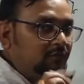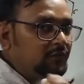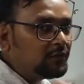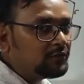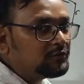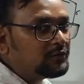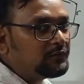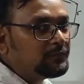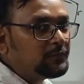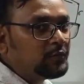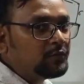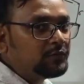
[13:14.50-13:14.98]
is
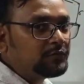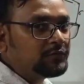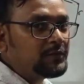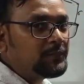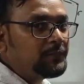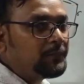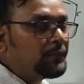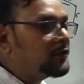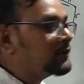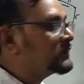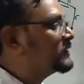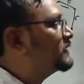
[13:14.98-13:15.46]
also most
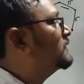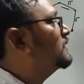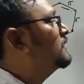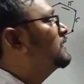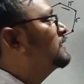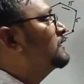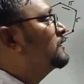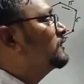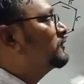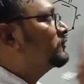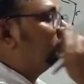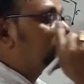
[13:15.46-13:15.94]
important.
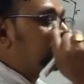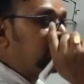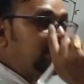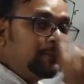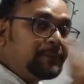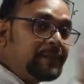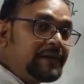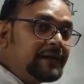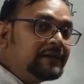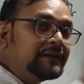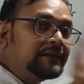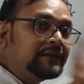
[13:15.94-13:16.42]
So
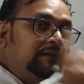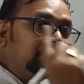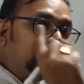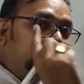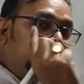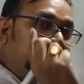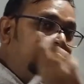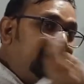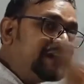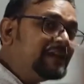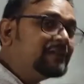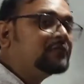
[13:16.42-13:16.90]

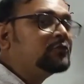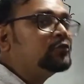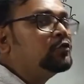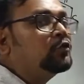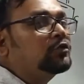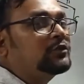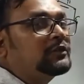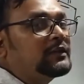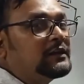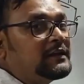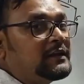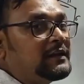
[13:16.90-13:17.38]
keeping these
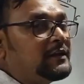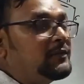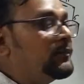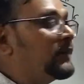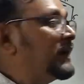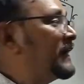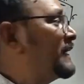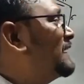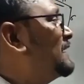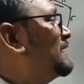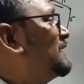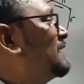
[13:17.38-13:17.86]
two things in
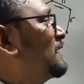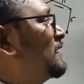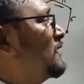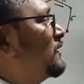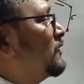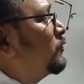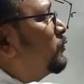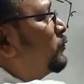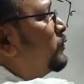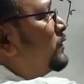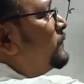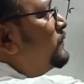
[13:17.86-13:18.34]
mind,
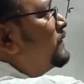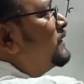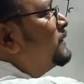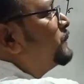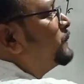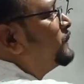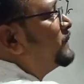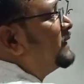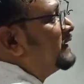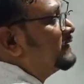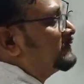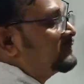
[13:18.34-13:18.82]
we
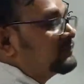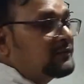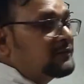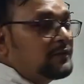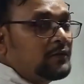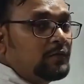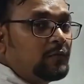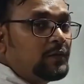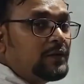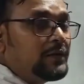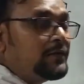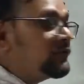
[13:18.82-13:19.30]
will
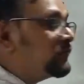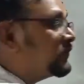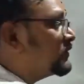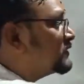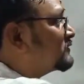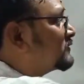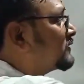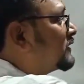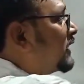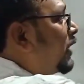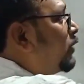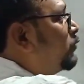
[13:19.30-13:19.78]

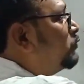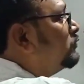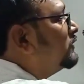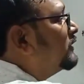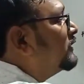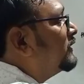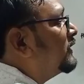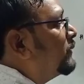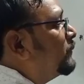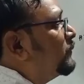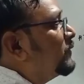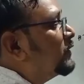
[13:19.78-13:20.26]
first count
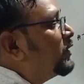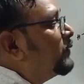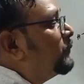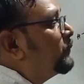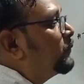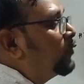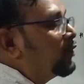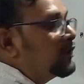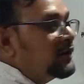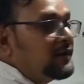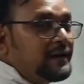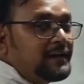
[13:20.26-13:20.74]
the number
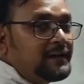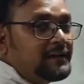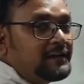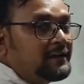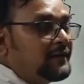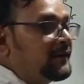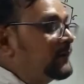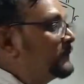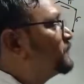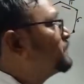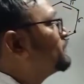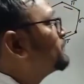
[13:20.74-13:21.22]
of bonding
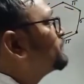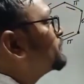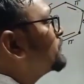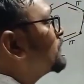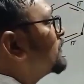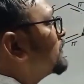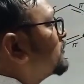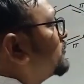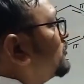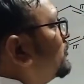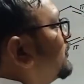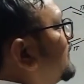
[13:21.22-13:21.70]
here.
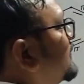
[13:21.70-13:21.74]
So